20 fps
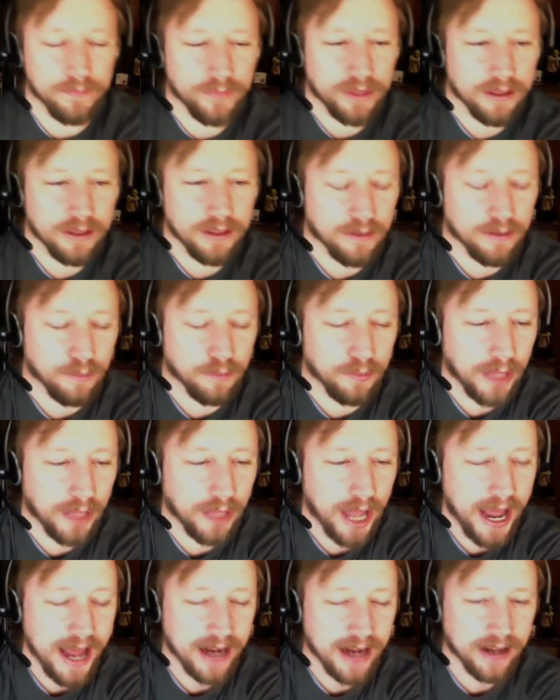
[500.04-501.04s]
the
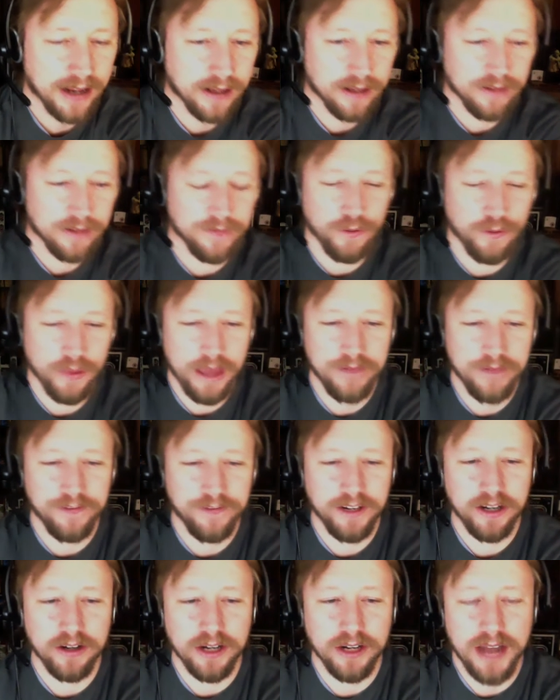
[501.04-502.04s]
black for that
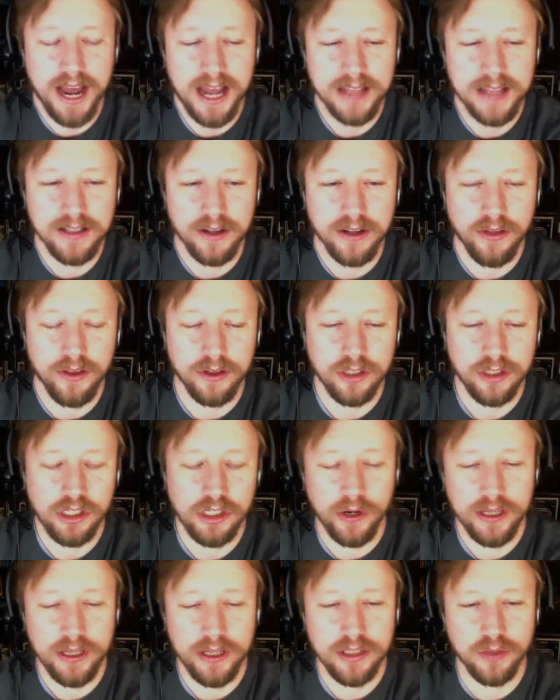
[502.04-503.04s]
figure, it hides all the
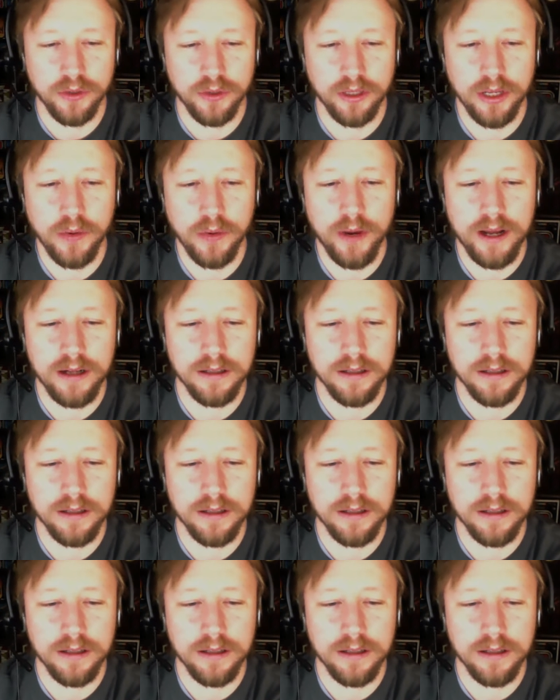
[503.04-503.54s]
joints really well.